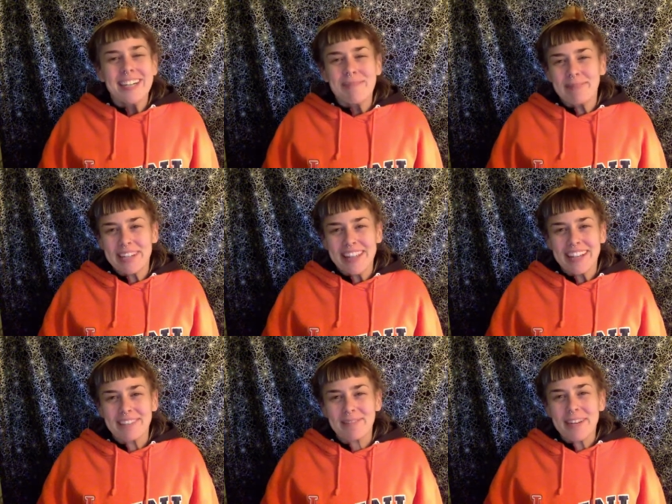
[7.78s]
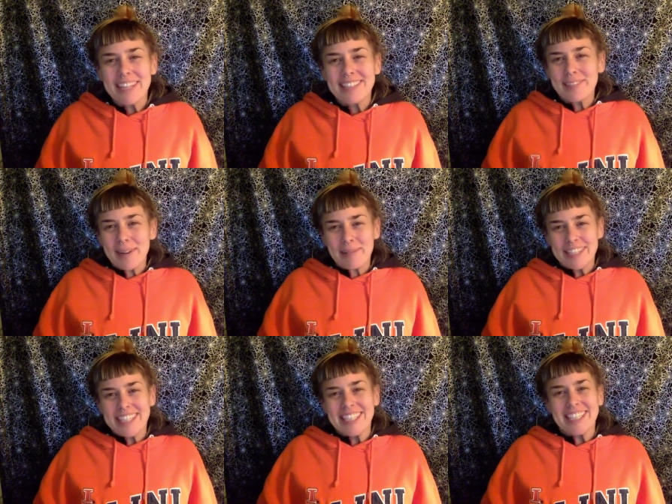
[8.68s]
Breathe in and raise your
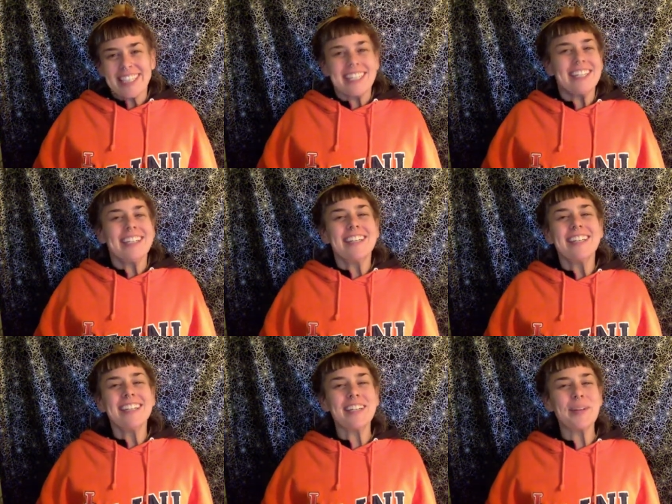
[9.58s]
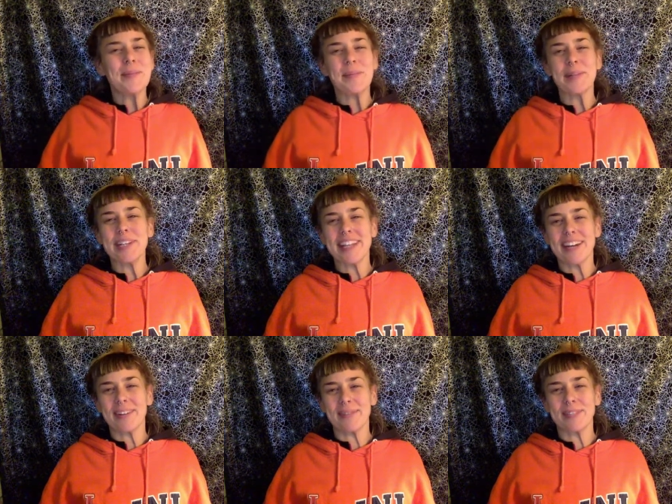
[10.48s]
vibration. Breathe
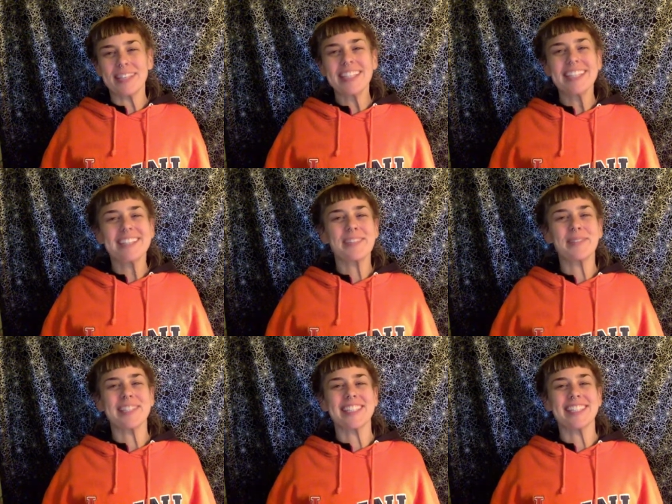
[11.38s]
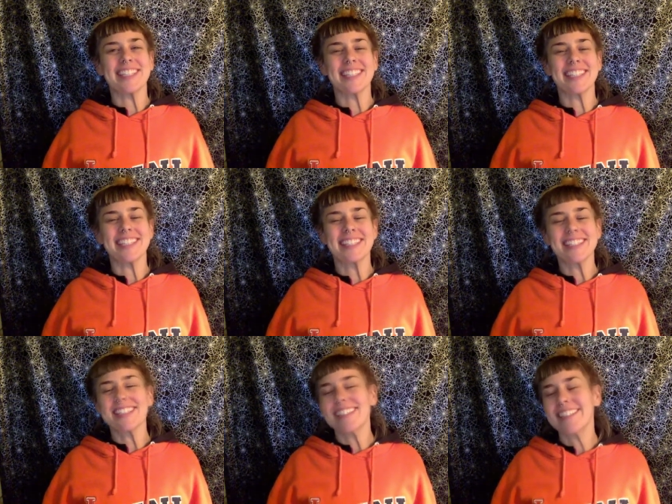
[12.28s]
out and release your resistance.